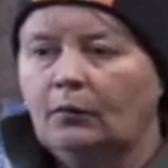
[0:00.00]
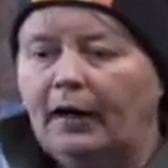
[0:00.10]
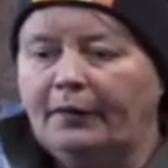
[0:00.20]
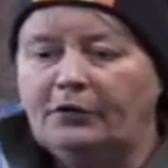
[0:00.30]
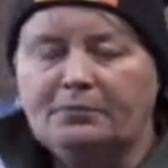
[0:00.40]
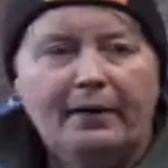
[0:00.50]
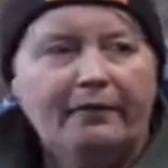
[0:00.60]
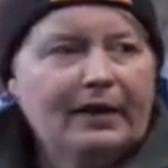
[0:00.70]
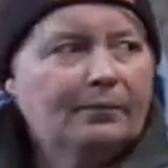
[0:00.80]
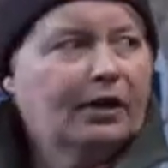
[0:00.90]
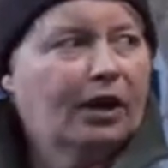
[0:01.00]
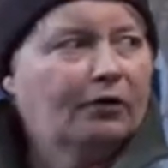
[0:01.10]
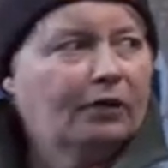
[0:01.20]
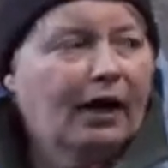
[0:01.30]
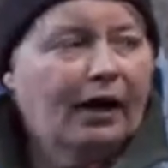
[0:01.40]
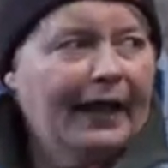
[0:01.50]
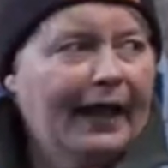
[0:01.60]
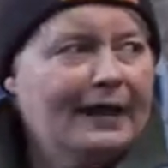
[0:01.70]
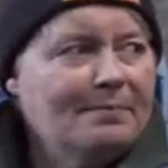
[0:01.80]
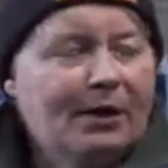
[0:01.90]
Why would Miriam go, I
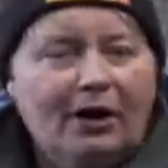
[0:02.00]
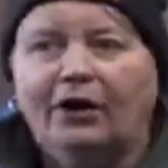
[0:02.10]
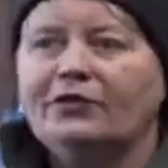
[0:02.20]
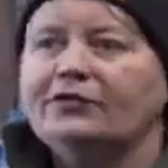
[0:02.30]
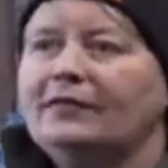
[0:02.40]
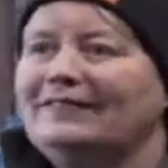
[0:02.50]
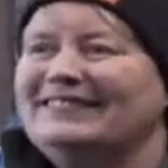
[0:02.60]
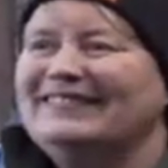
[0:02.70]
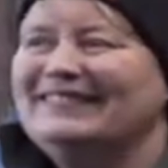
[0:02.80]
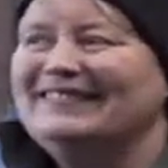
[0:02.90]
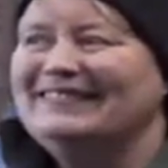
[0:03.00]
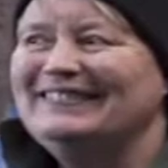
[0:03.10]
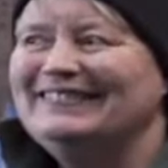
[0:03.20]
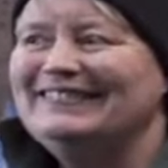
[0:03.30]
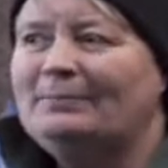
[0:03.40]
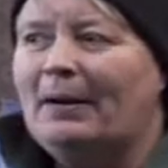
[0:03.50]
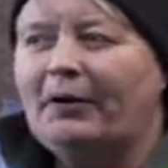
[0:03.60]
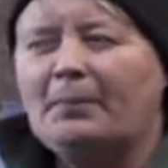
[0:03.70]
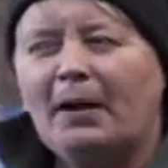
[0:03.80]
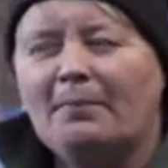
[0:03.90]
hate bars?
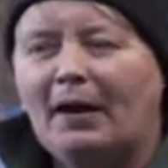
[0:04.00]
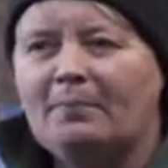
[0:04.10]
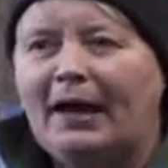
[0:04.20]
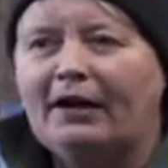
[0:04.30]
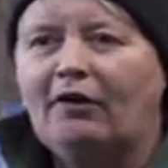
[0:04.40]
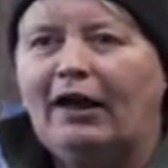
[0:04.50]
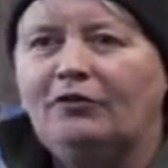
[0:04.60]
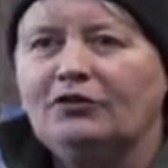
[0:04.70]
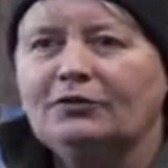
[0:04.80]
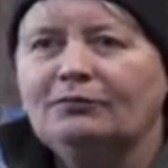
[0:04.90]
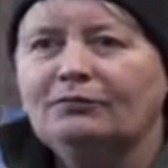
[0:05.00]
Bearing in mind my background.